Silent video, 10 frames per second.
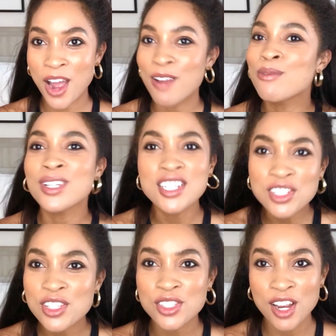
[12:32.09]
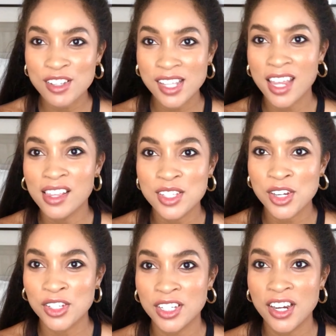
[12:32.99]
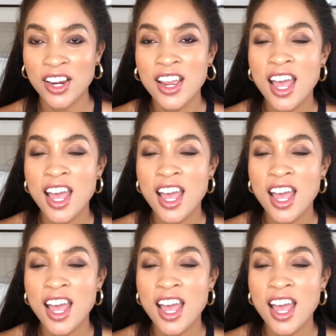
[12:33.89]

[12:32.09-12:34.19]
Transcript: I really should start saying this earlier.